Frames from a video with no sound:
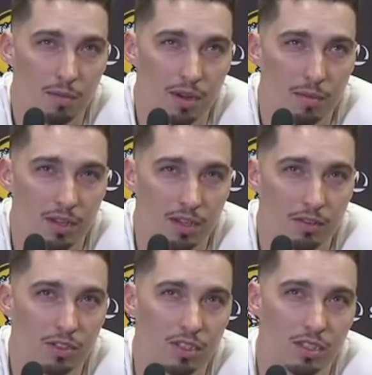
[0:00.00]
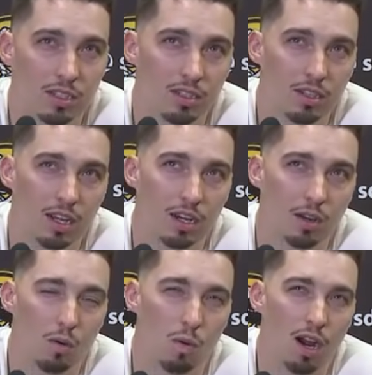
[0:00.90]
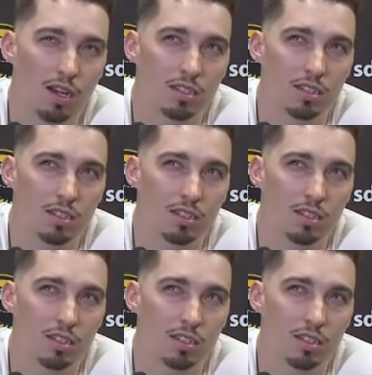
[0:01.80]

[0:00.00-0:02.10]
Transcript: but I mean, I got to go watch.